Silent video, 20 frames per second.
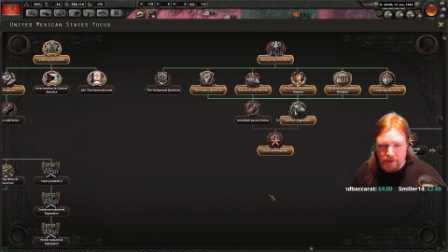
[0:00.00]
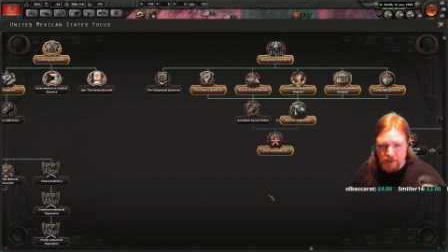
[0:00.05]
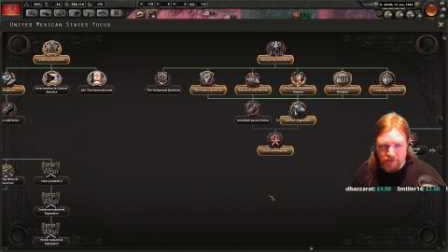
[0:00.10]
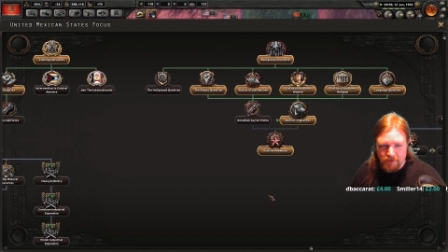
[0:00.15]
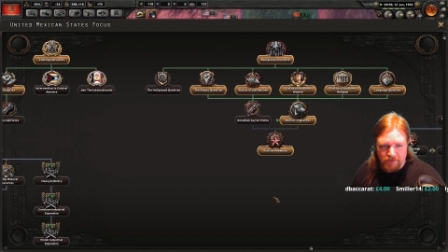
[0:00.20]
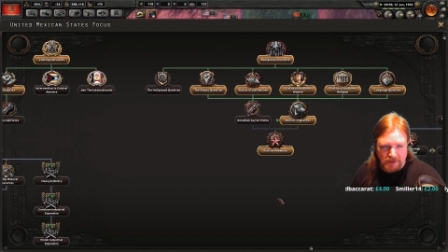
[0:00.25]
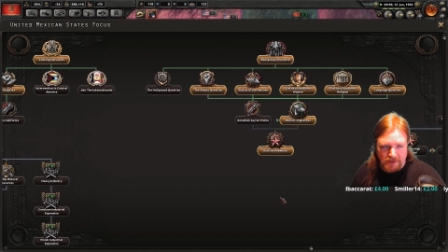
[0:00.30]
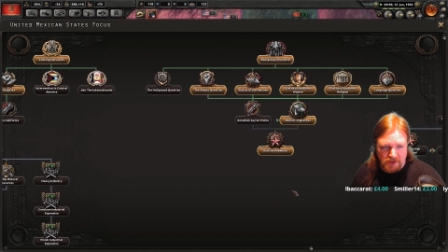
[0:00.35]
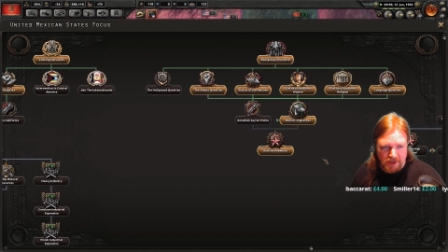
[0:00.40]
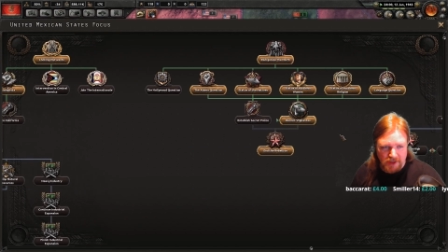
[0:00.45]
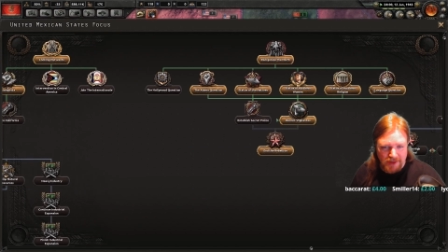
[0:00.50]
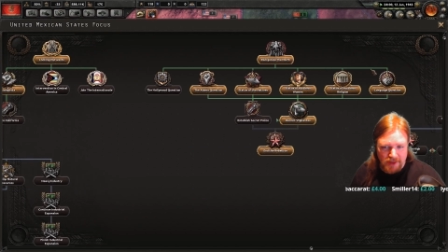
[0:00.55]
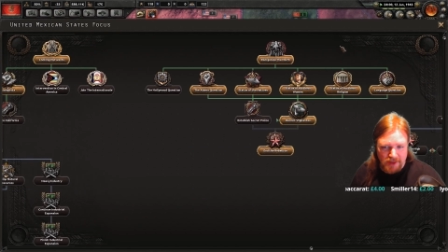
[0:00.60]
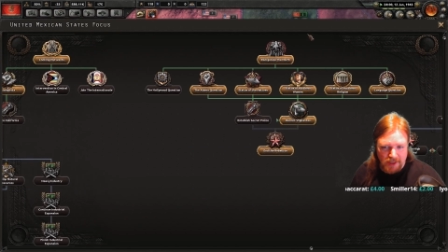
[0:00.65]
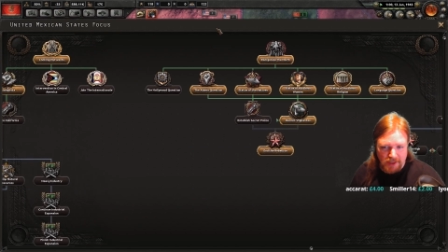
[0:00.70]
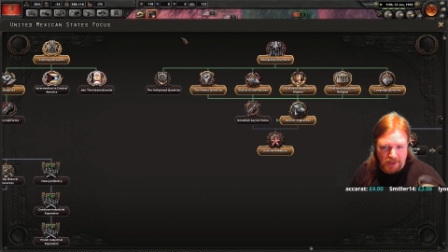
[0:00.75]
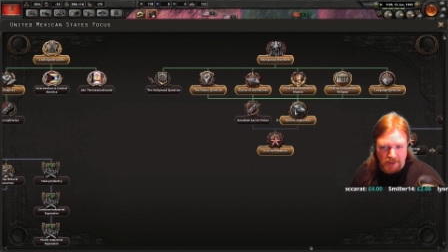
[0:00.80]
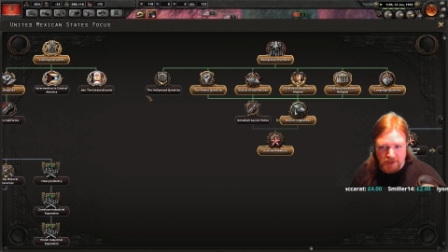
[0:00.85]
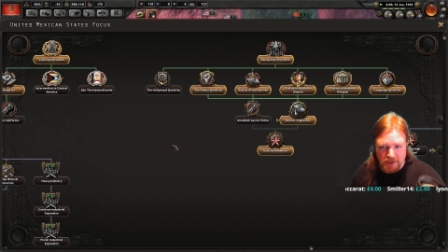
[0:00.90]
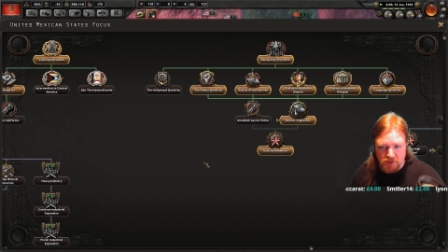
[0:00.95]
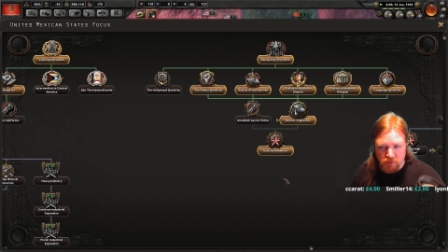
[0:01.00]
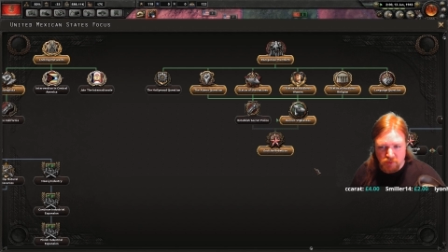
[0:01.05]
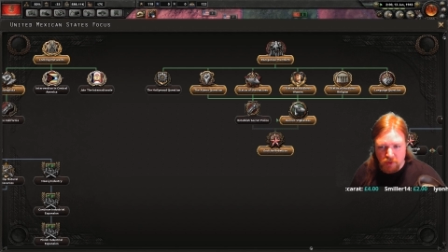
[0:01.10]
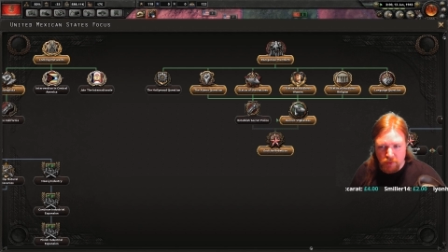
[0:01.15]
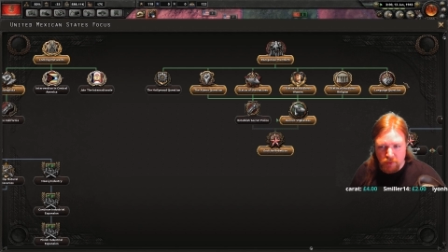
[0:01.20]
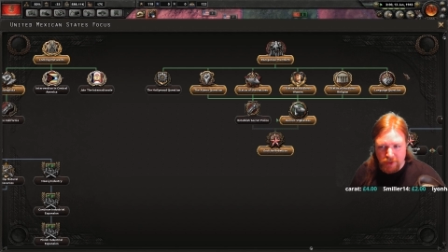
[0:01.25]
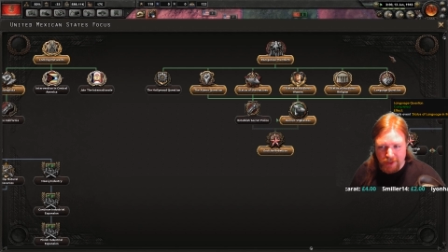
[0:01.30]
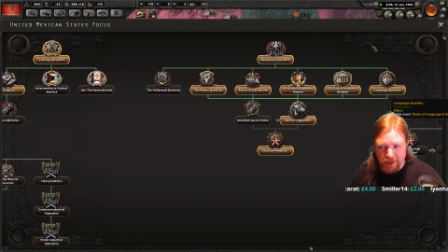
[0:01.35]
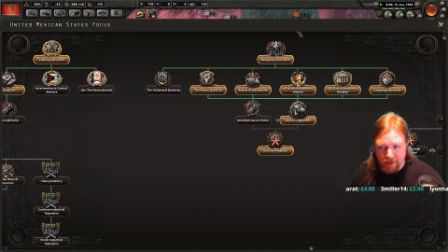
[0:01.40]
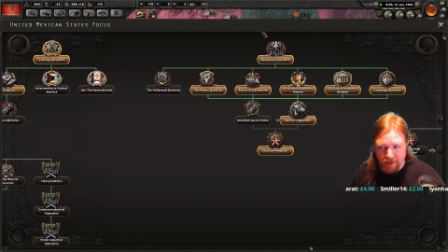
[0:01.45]
In fact, I think that's
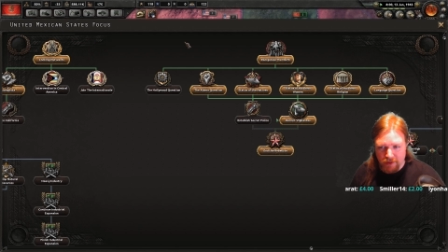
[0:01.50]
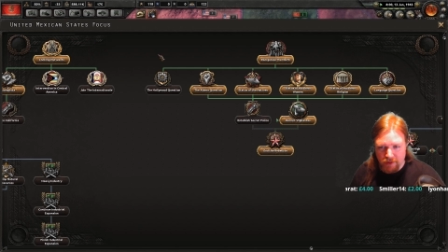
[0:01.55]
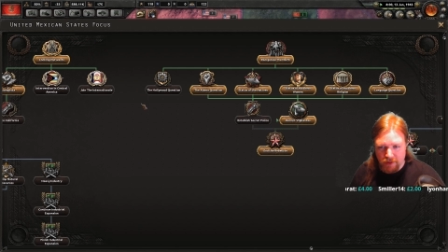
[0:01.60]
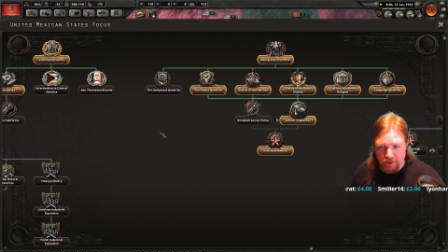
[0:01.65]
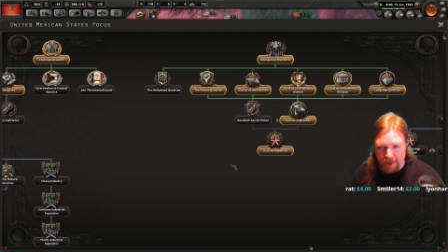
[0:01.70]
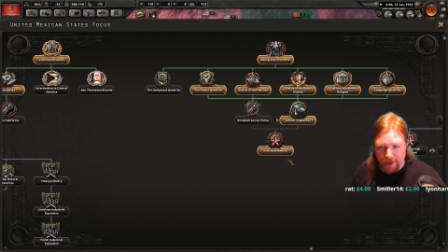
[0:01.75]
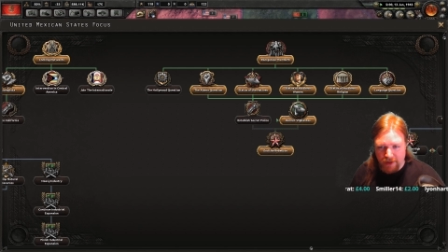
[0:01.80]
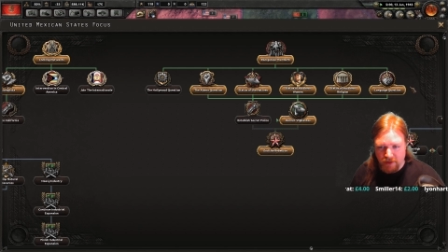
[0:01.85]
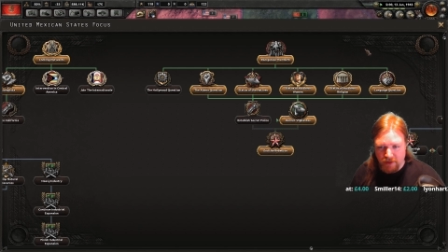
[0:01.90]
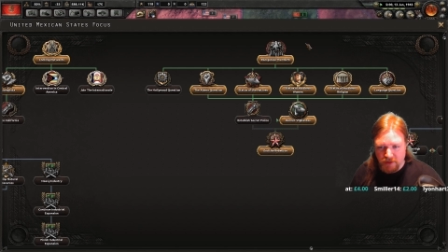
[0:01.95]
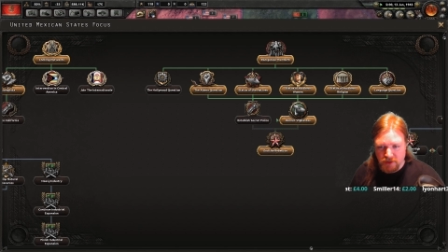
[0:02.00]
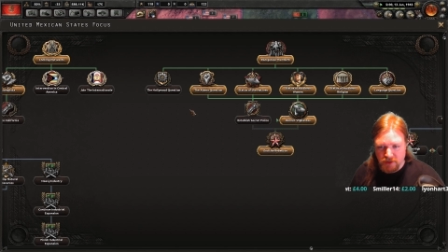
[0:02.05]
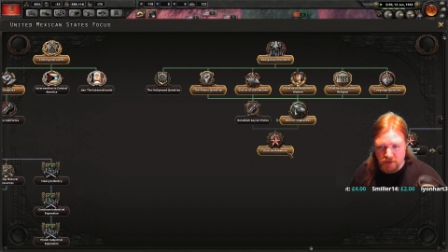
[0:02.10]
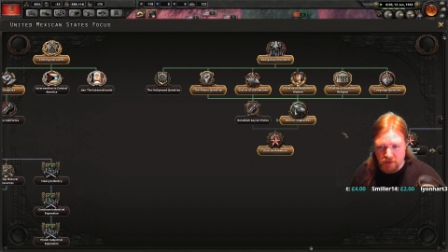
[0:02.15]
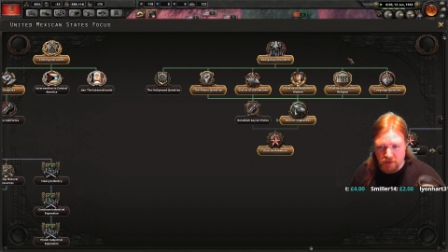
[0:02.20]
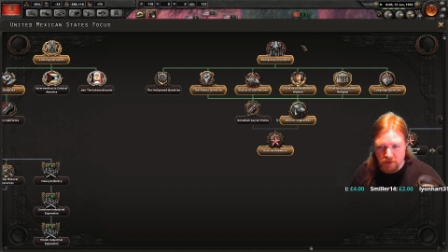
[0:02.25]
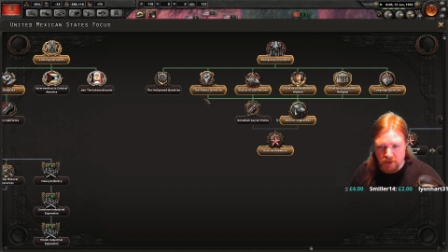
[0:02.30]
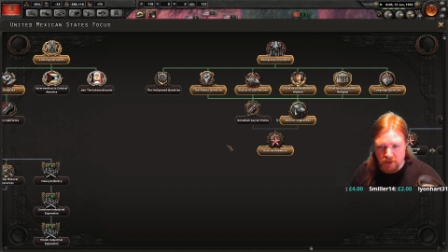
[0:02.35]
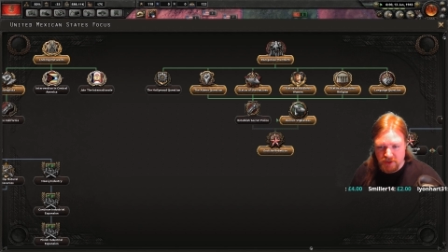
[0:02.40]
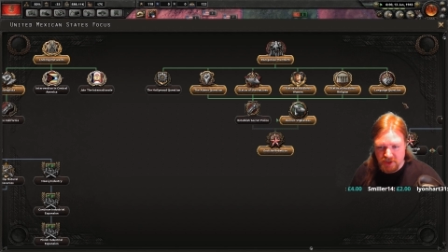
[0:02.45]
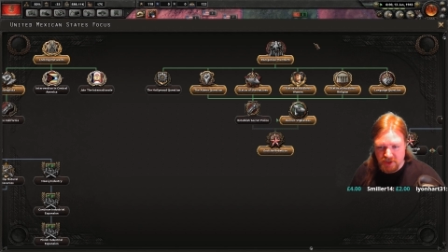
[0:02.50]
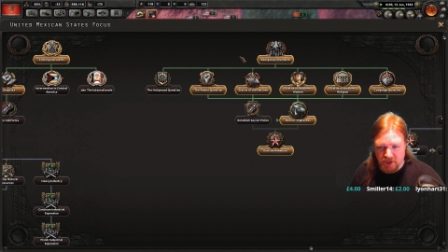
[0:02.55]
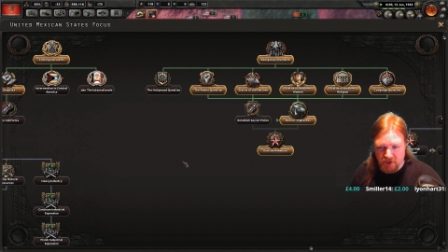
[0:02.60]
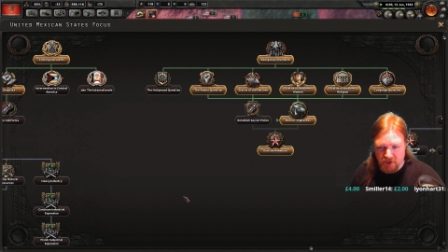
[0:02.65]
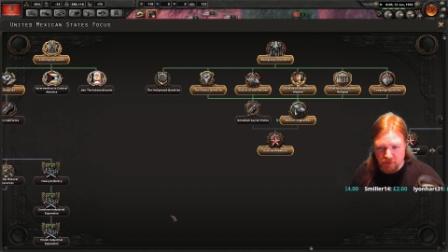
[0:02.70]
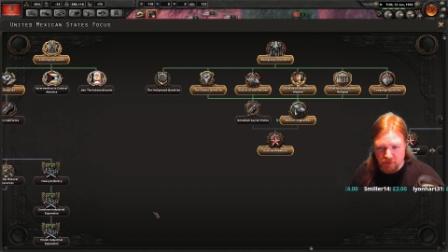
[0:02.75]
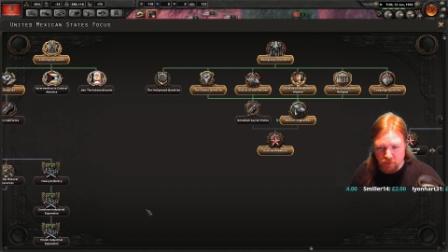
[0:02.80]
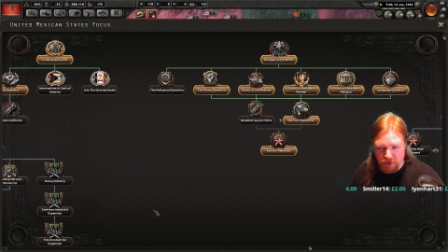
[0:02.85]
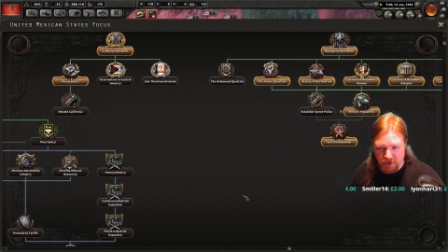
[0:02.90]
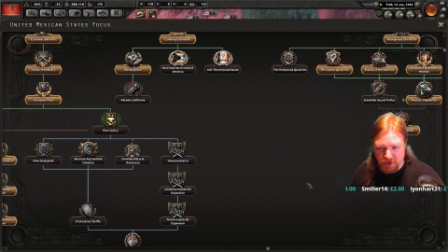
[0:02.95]
where we ended the last
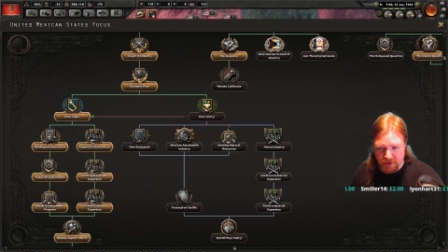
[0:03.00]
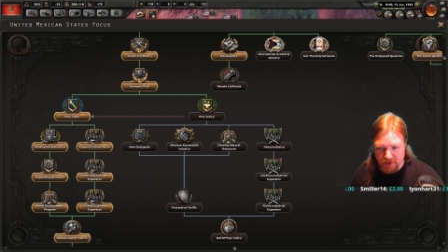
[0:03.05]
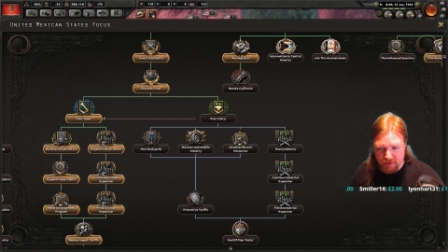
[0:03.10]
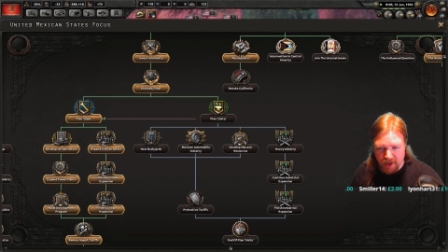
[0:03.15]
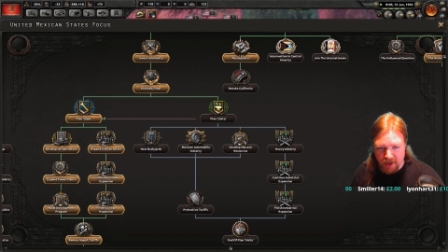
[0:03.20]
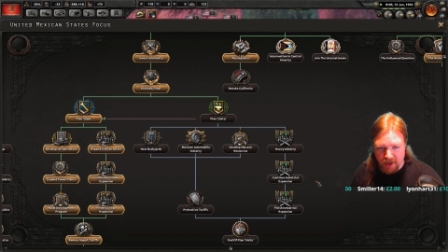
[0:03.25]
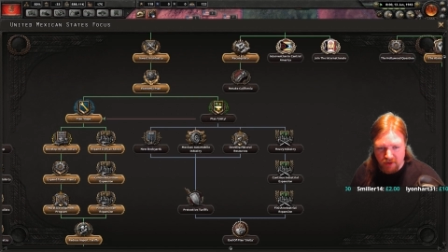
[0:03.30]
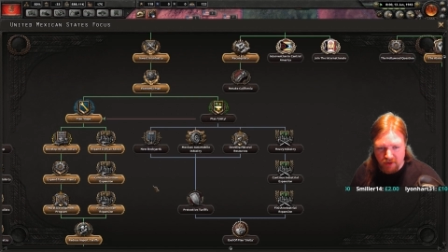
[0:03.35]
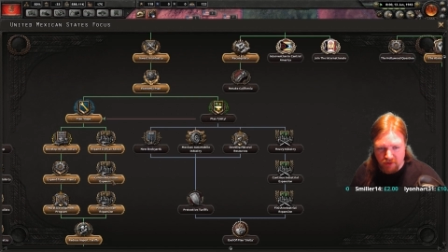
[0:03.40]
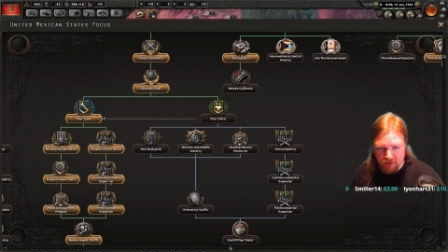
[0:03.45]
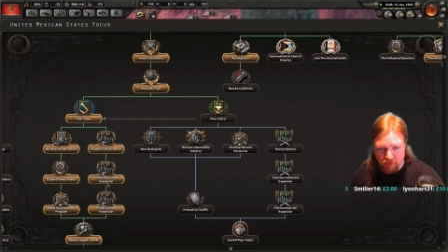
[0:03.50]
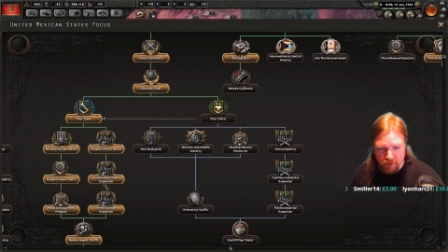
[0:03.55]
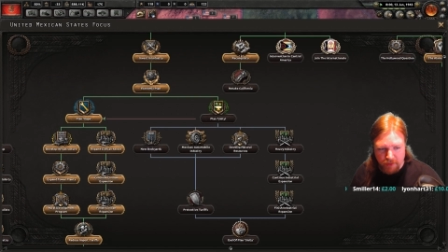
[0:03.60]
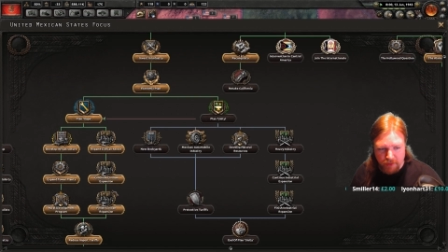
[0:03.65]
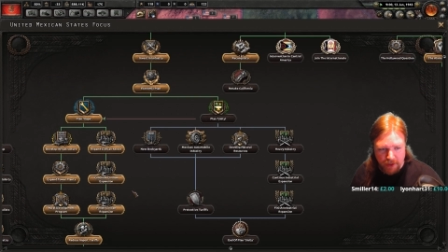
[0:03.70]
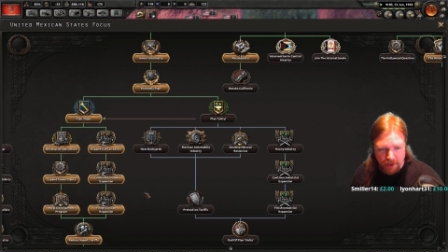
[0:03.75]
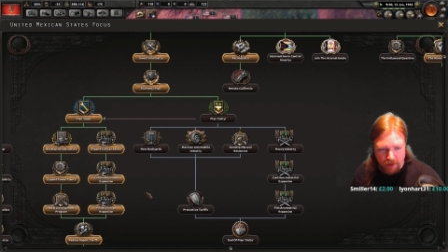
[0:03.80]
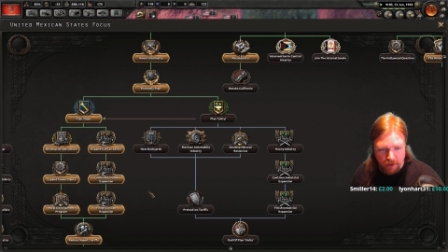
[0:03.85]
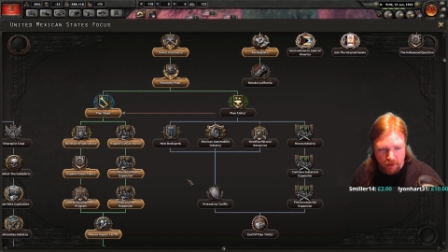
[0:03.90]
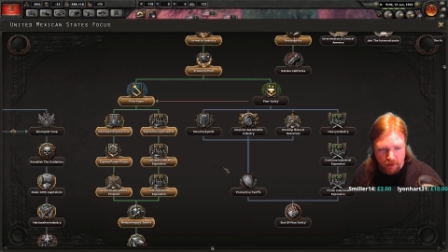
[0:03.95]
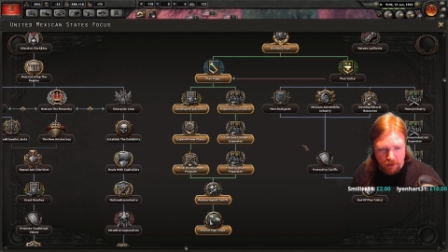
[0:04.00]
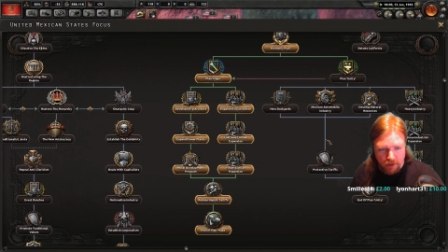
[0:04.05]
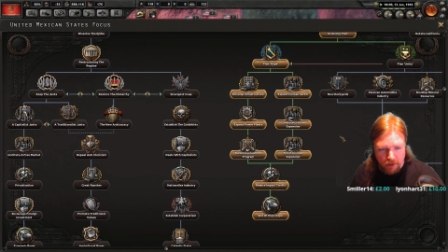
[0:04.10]
session, was the end of the rebellion,